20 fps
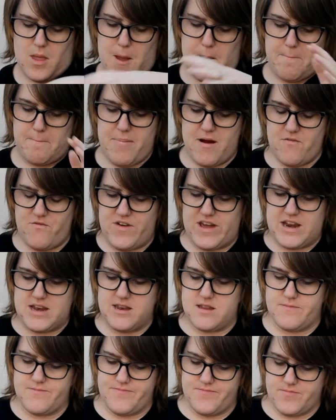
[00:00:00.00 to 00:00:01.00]
Perfect.
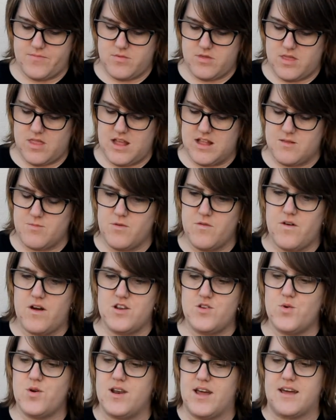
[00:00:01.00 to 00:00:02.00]
Let's move on
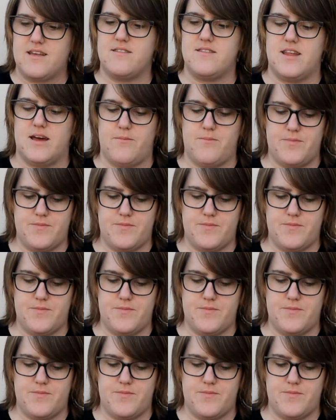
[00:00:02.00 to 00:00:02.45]
to our next step.